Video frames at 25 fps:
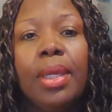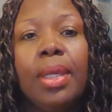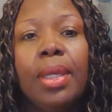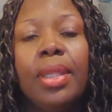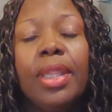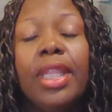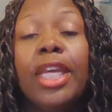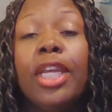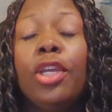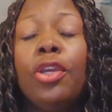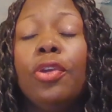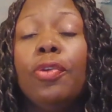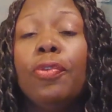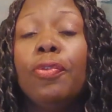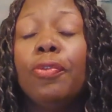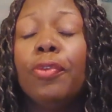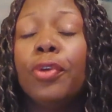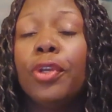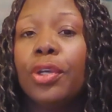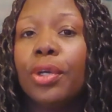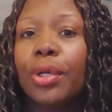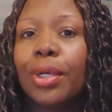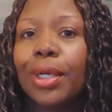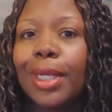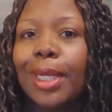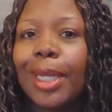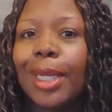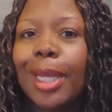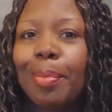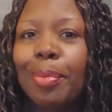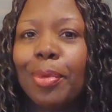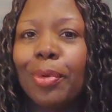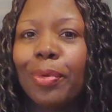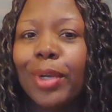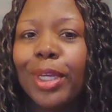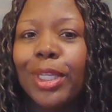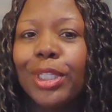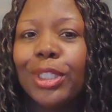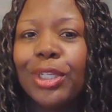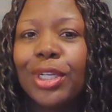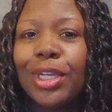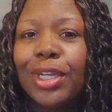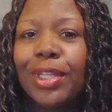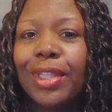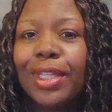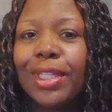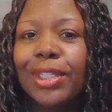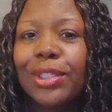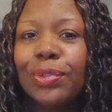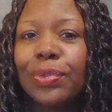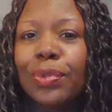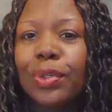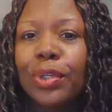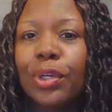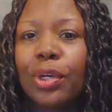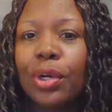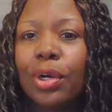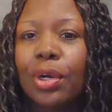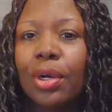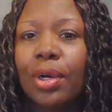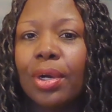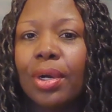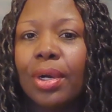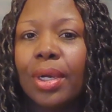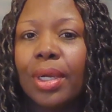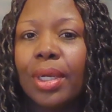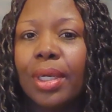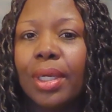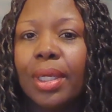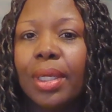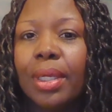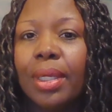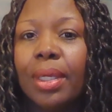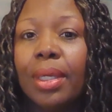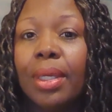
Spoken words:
Thank you for your collaboration in this regard.